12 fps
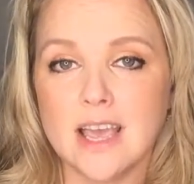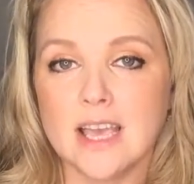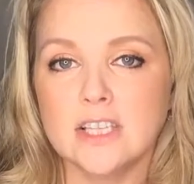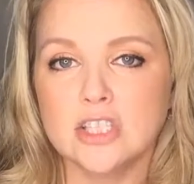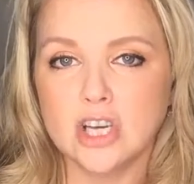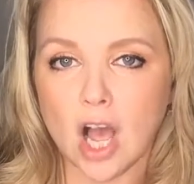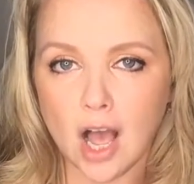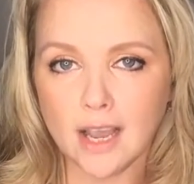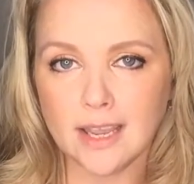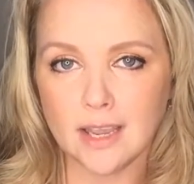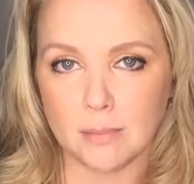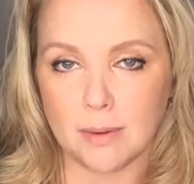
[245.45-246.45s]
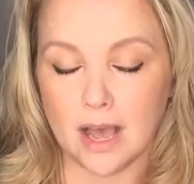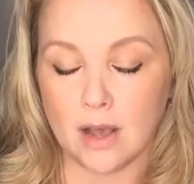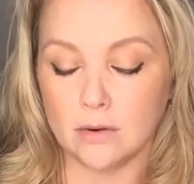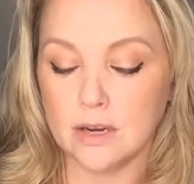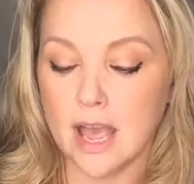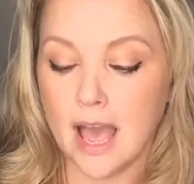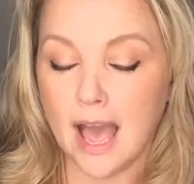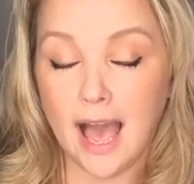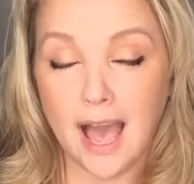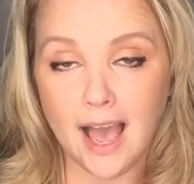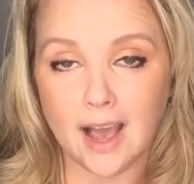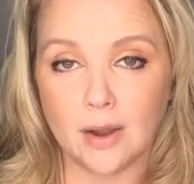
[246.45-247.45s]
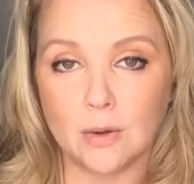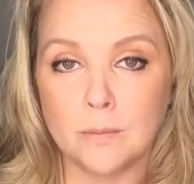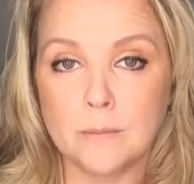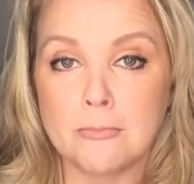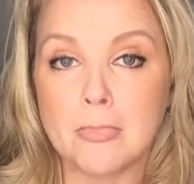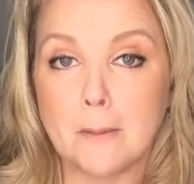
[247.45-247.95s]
is talking about how